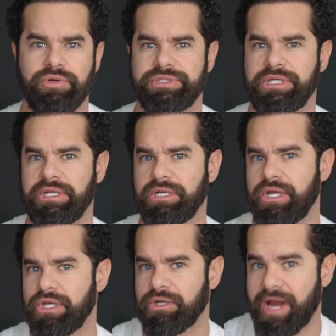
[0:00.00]
person,
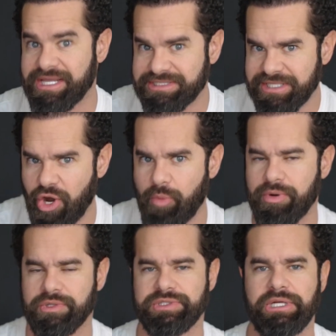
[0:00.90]
your SEO
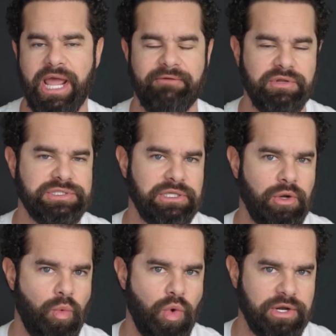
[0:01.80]
person, every
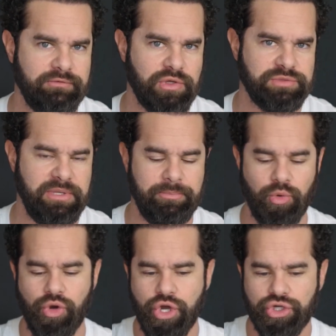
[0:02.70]
single one of those
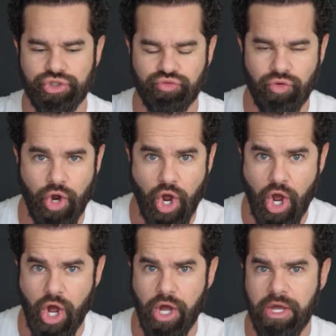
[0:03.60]
people,
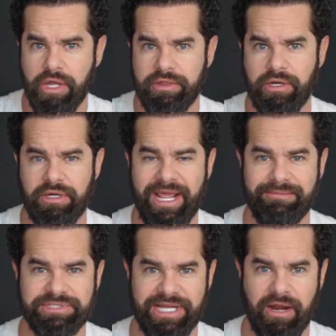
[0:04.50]
draw their
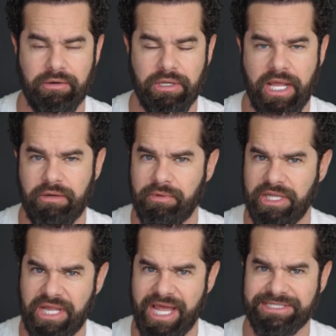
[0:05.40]
names down and
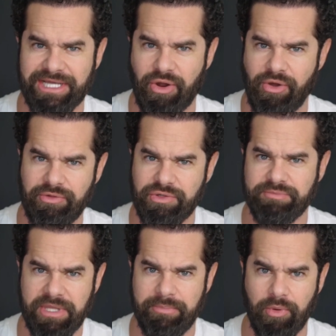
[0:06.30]
realize that all those
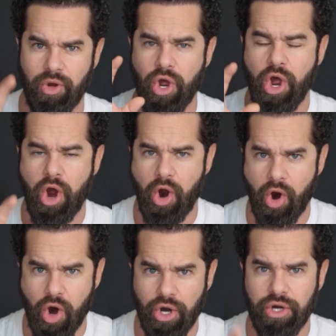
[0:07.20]
people
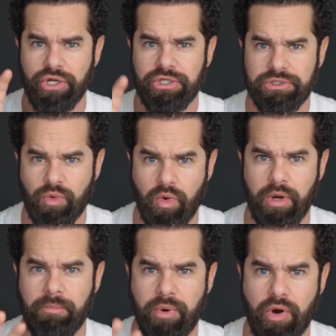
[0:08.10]
are
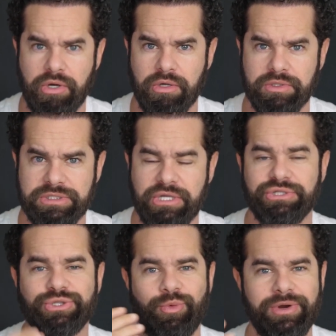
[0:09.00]
your partners.
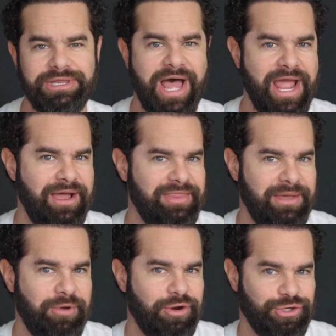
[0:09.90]
So rely on
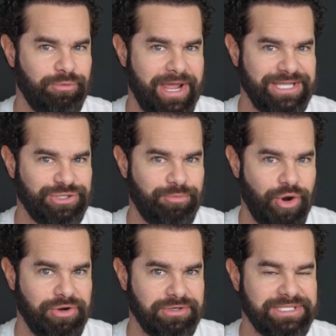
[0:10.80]
them on your as your
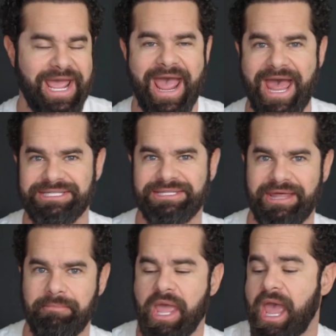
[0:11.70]
partners. Ask
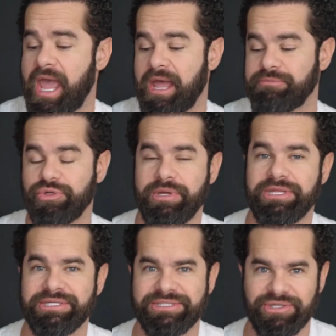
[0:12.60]
them, "Hey, I'm doing
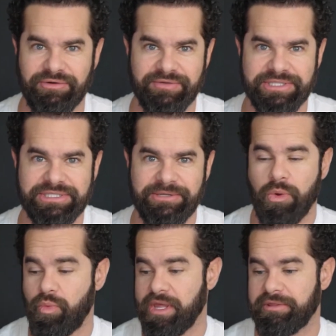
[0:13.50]
this service
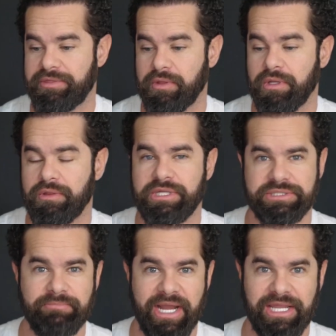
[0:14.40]
with
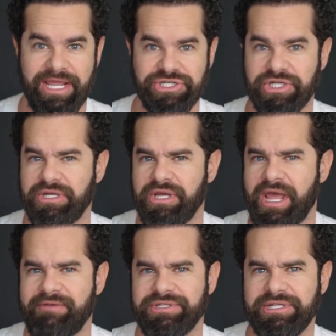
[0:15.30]
this medication.
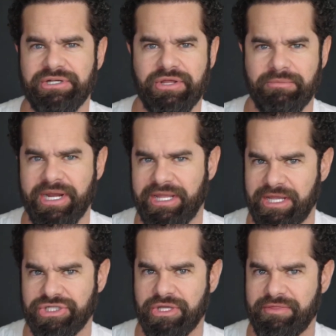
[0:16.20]
Have you seen another
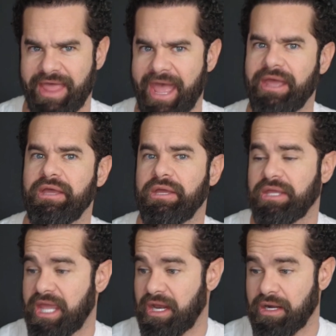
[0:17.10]
medication that
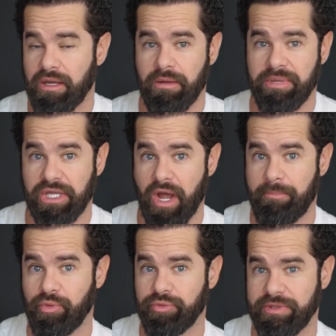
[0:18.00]
can be
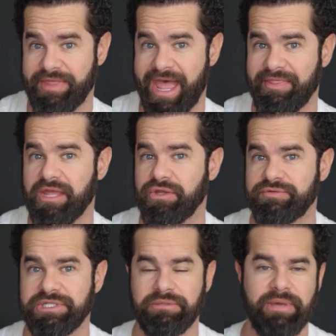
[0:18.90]
coupled with that
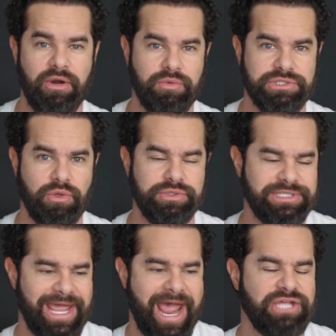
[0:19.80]
you've seen better
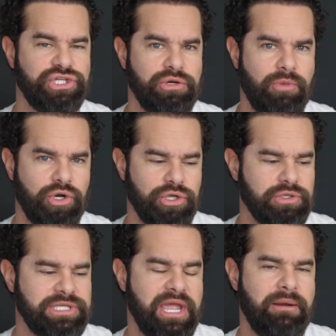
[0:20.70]
results?" Ask your
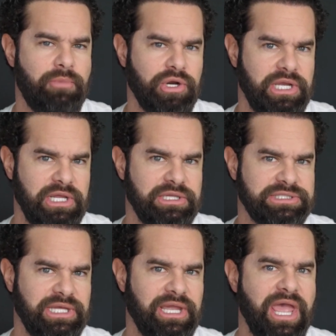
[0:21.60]
marketers, "Hey, I'm marketing
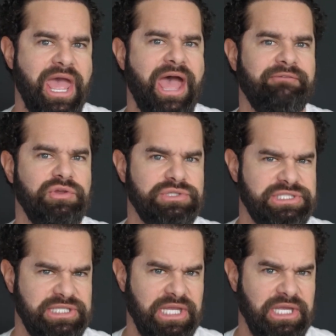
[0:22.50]
this thing. Have you
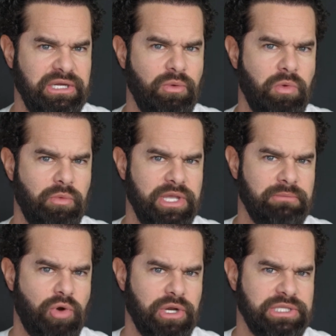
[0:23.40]
seen where we
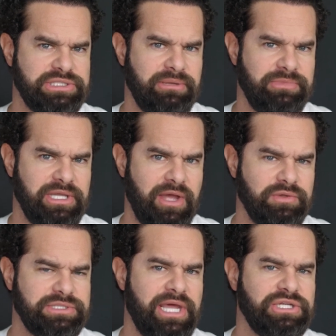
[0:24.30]
can market something
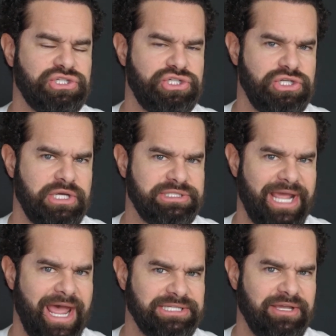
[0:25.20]
else that is just
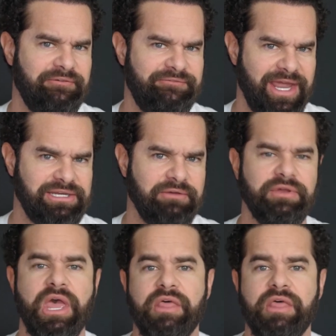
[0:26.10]
as effective?"